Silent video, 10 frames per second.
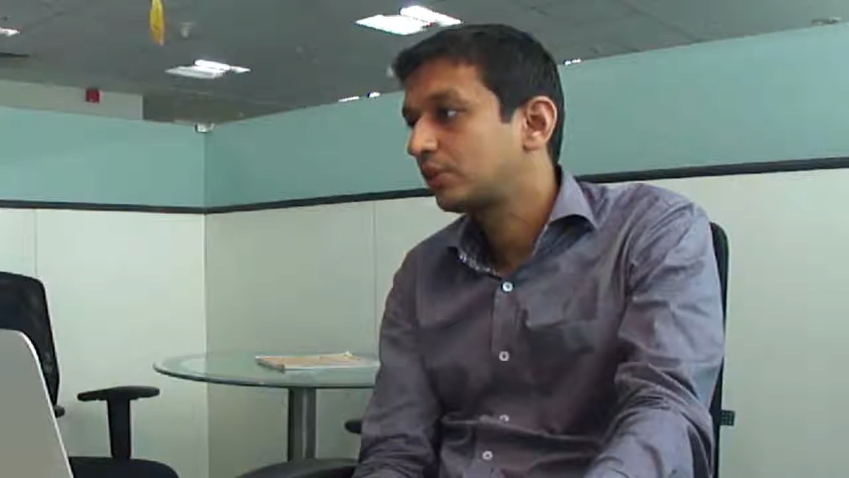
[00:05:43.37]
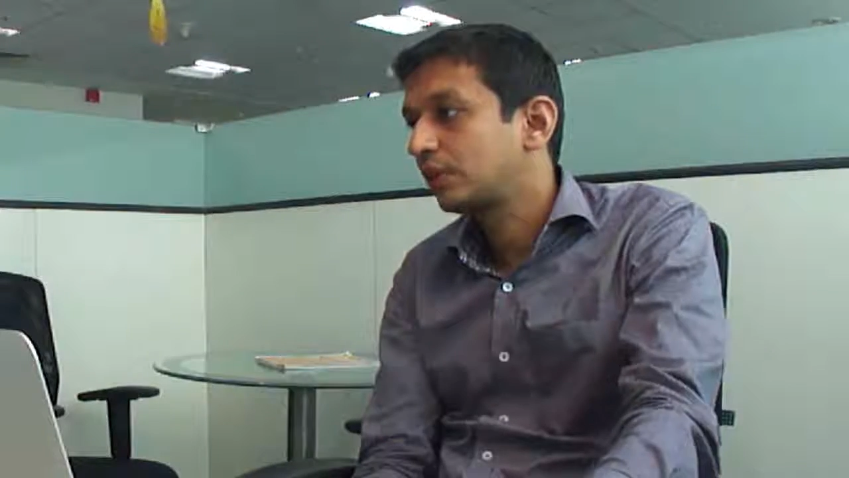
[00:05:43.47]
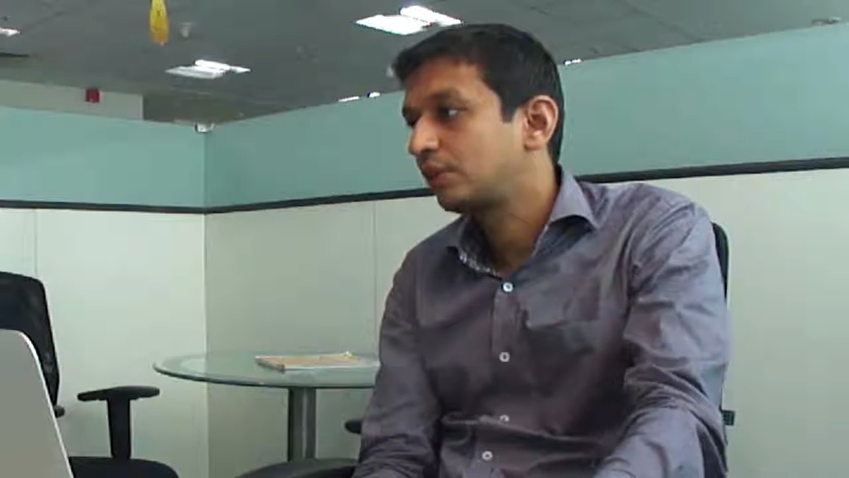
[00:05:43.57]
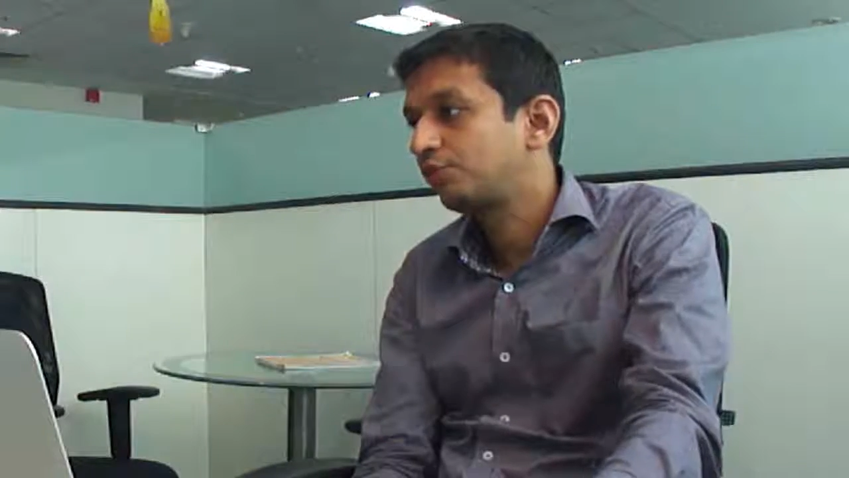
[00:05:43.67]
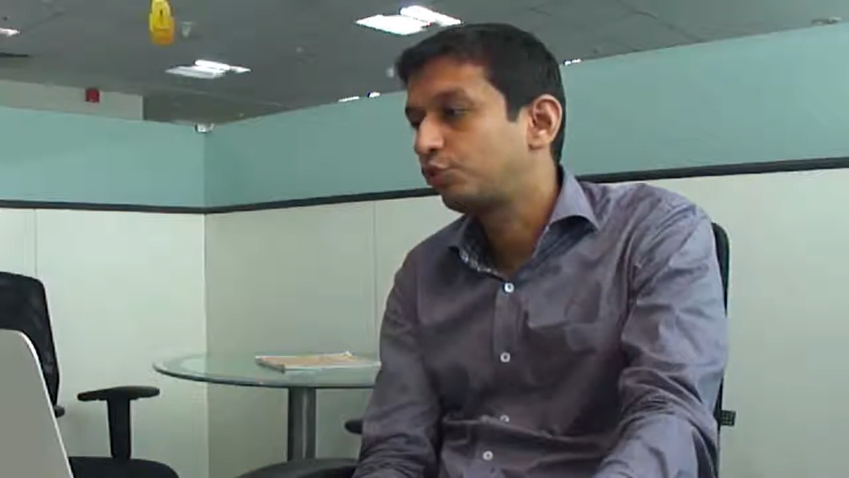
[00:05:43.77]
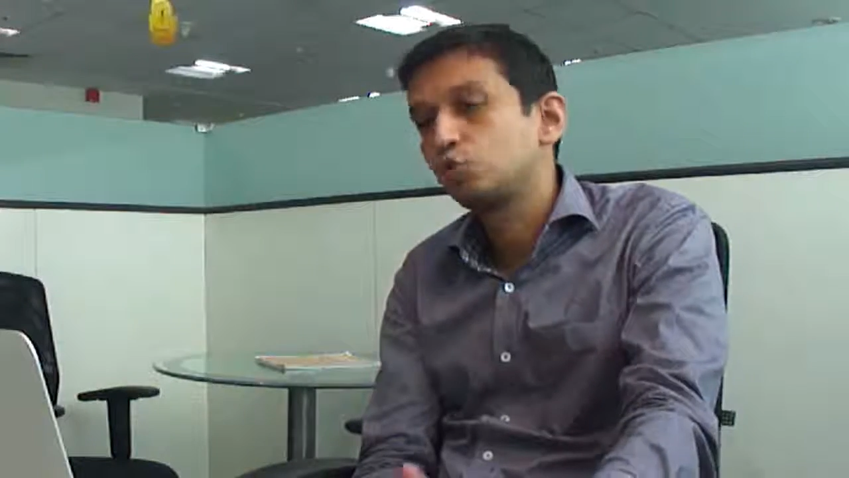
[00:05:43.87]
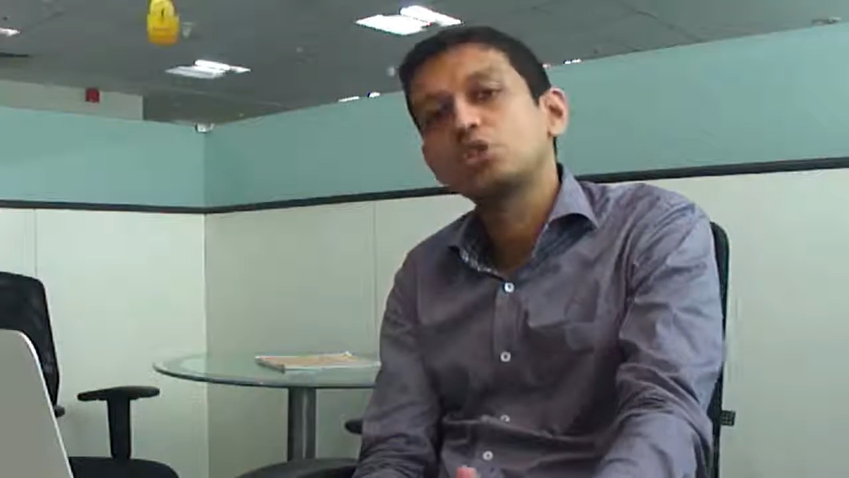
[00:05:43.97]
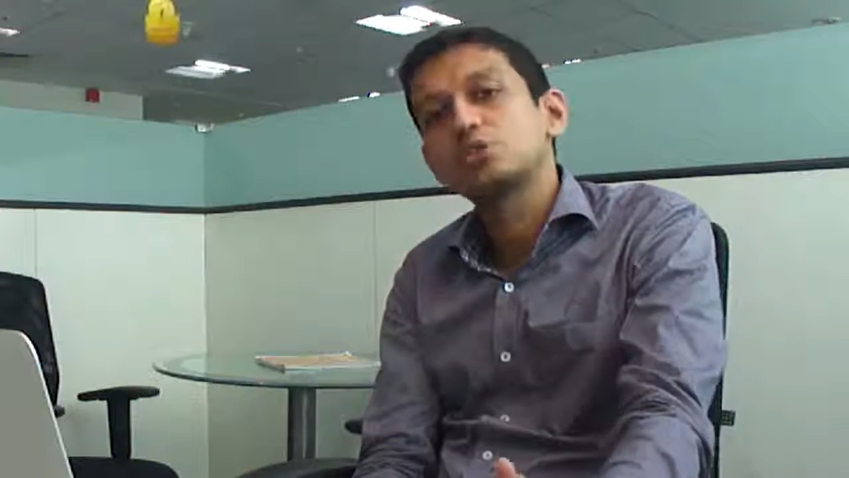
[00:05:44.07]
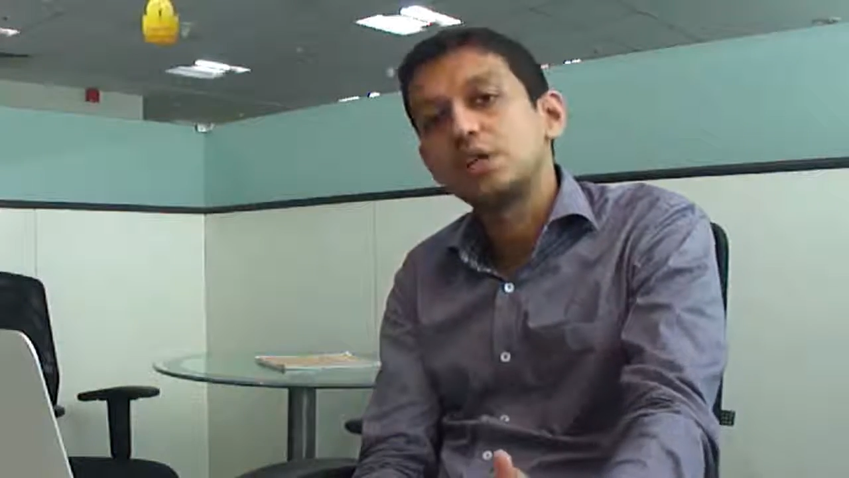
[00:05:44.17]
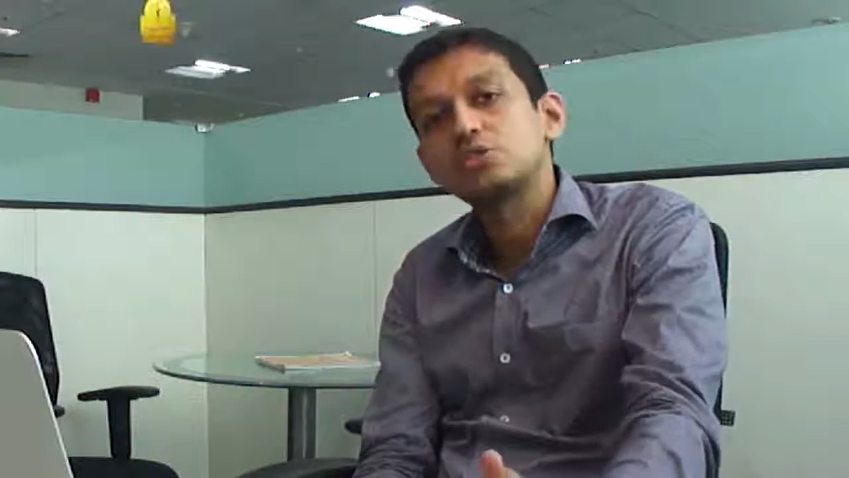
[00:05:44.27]
in
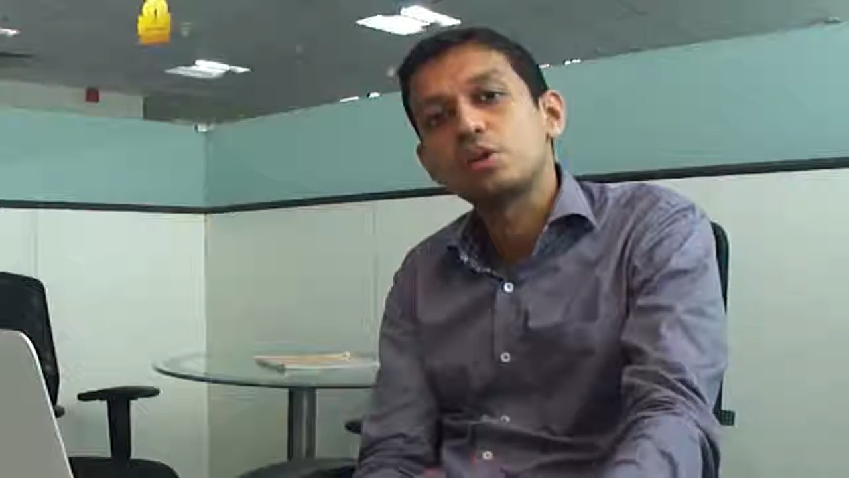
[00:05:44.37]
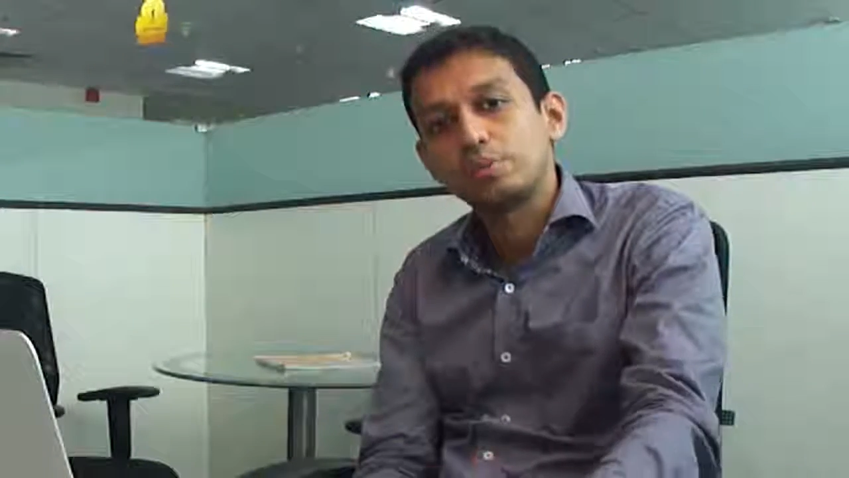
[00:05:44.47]
future such